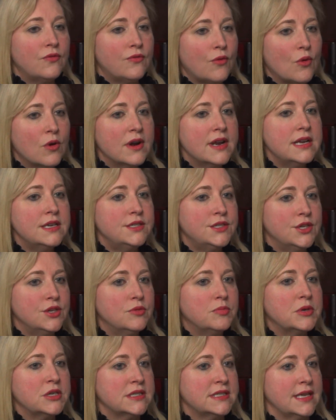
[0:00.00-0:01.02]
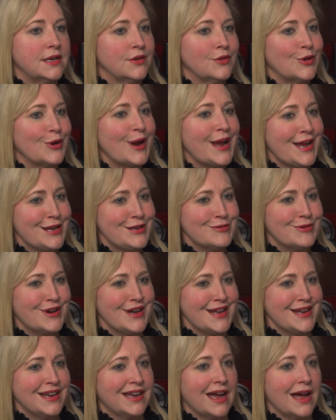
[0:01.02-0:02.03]
42% of their annual
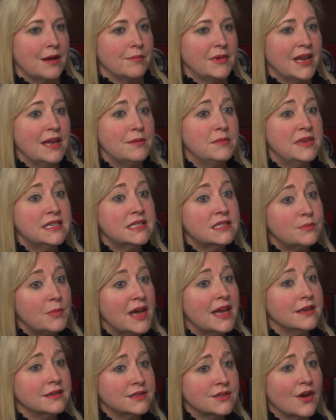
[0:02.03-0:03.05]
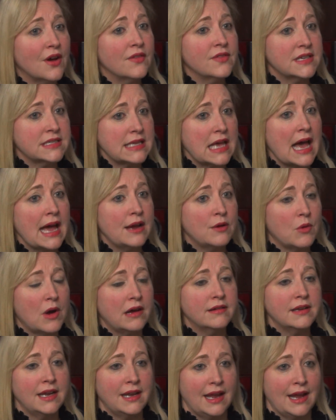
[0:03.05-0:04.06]
income can be spent on this high
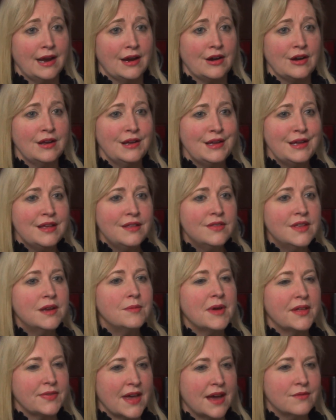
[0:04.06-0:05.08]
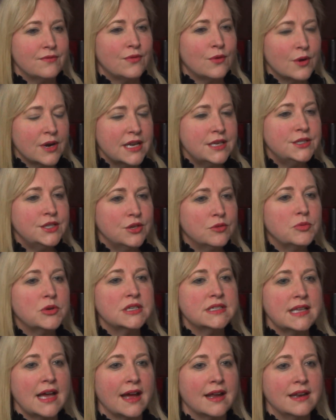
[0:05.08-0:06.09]
quality care. Think about that,
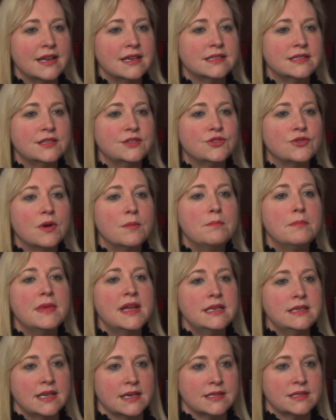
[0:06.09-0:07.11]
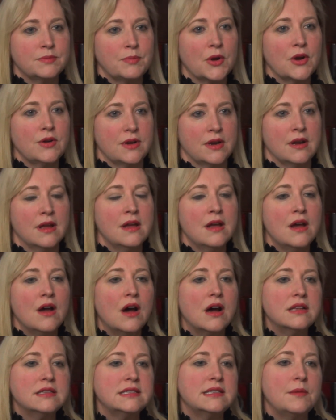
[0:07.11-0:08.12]
42% is a tremendous burden
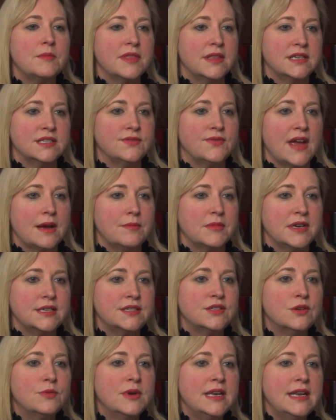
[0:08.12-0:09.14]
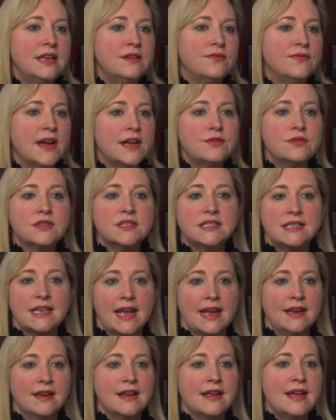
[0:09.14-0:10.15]
on some of these families. So we need federal,
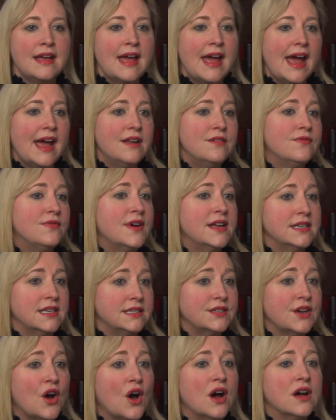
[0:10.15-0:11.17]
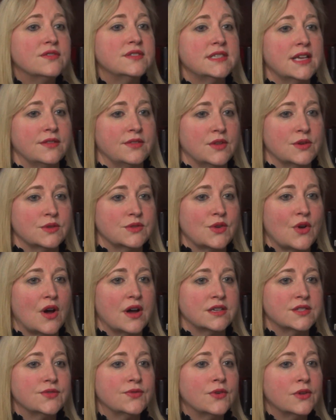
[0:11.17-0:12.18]
state, and funding to offset those
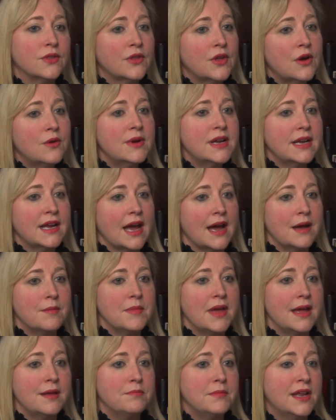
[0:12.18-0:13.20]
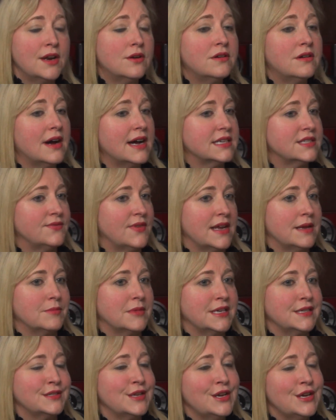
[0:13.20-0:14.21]
costs for low income and middle class
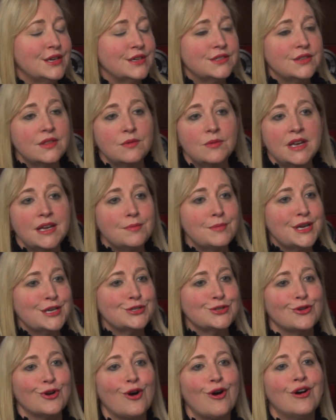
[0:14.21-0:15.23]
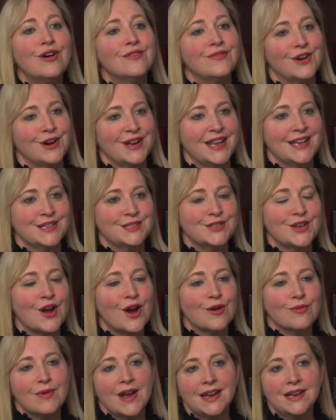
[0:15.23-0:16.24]
families so that we can make sure all of our kids
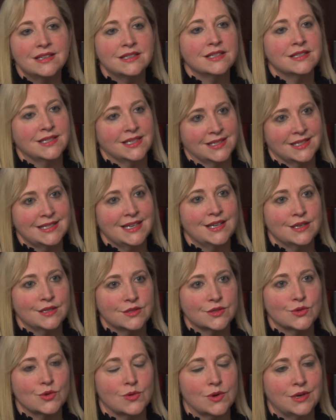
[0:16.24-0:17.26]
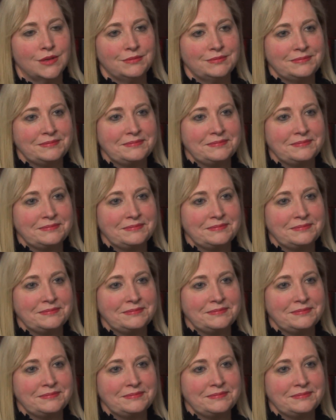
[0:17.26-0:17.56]
are ready to succeed in school.